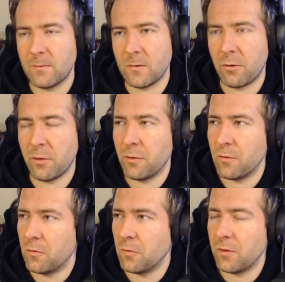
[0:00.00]
Are we going
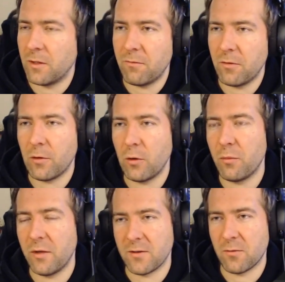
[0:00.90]
to do an infinite
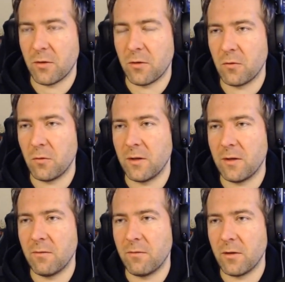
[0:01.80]
loop? Yes, we're going to do an
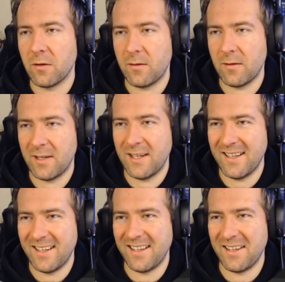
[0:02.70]
infinite,
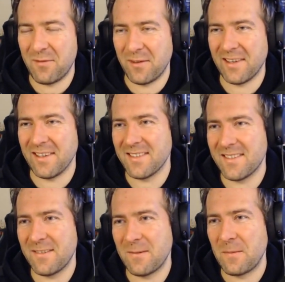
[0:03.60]
infinite lists.